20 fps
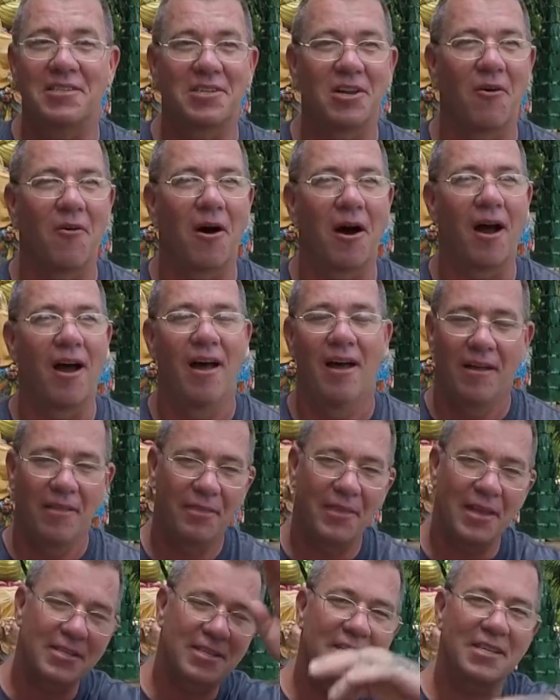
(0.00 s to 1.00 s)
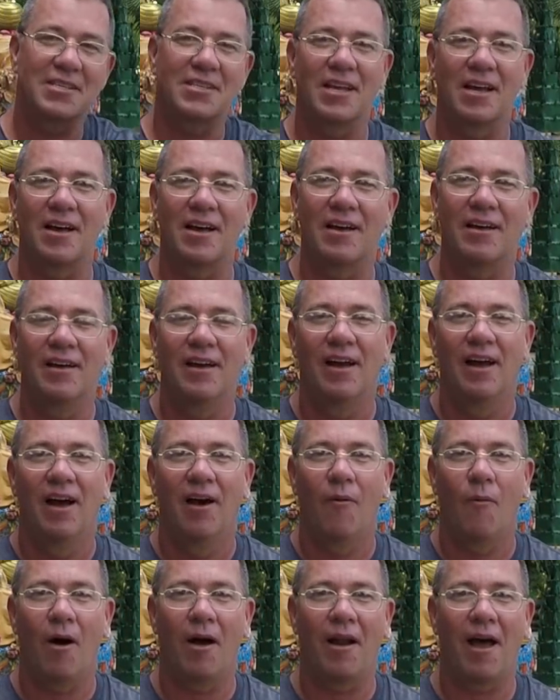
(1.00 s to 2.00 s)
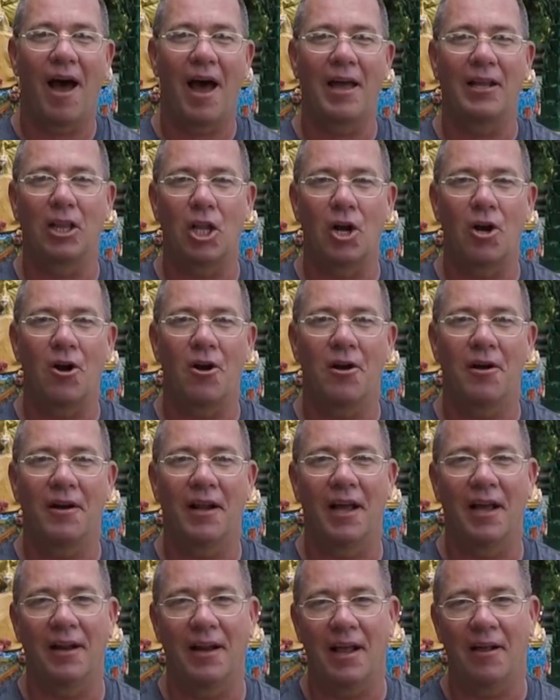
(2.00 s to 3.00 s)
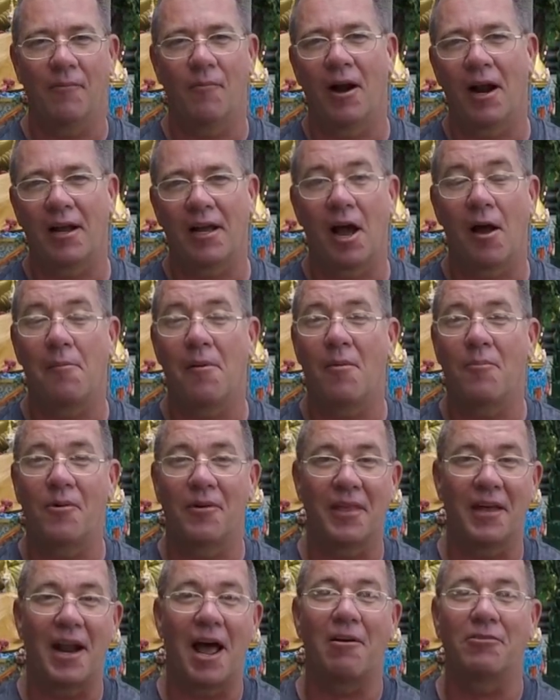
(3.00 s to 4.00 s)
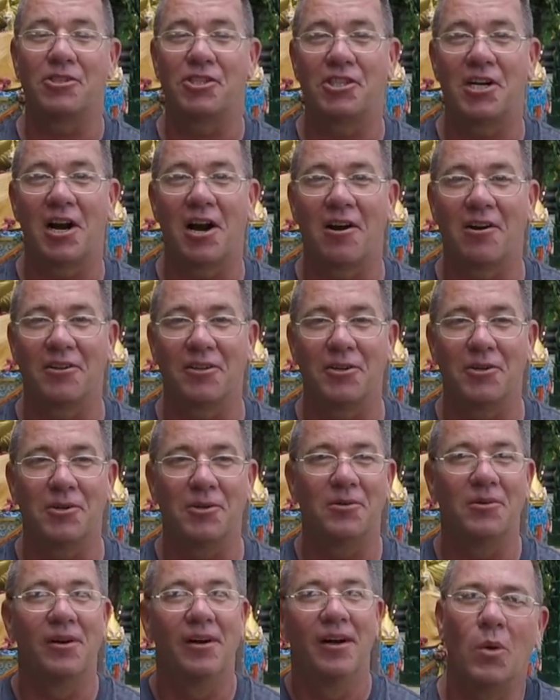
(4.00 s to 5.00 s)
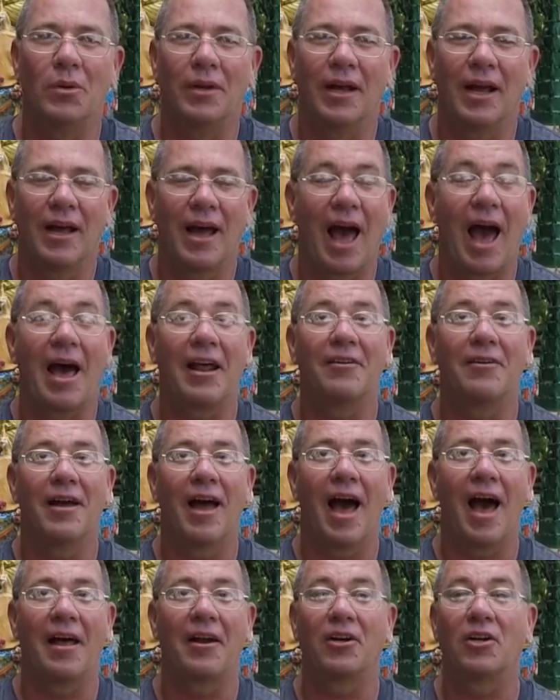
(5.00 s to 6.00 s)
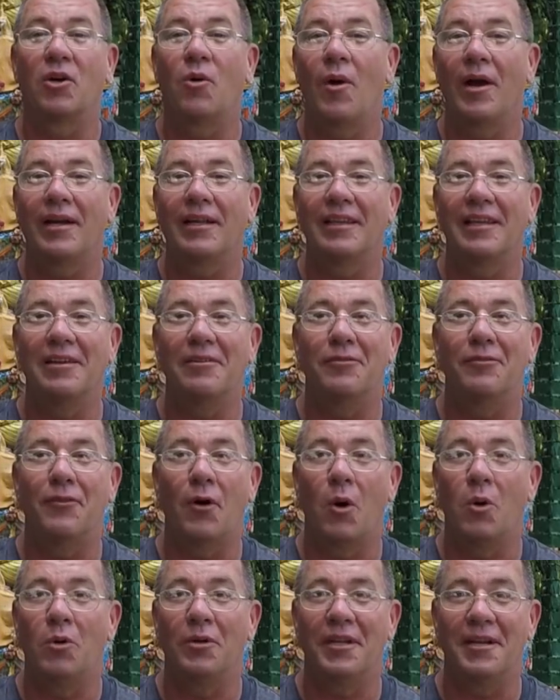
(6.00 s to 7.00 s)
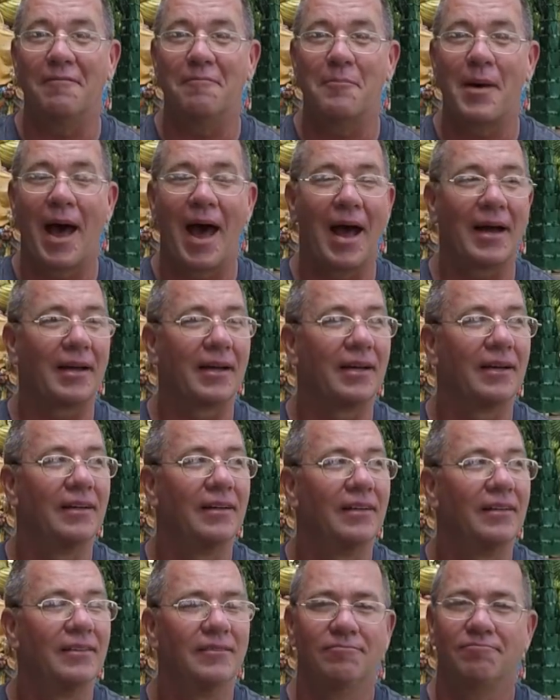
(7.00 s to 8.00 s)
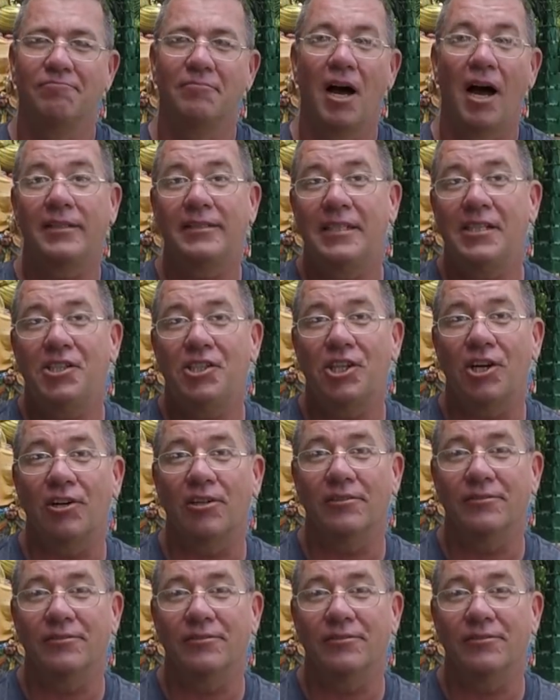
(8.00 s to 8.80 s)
So this is what I learned and what I came up with, and I'll share you how to quickly fold and pack a t-shirt.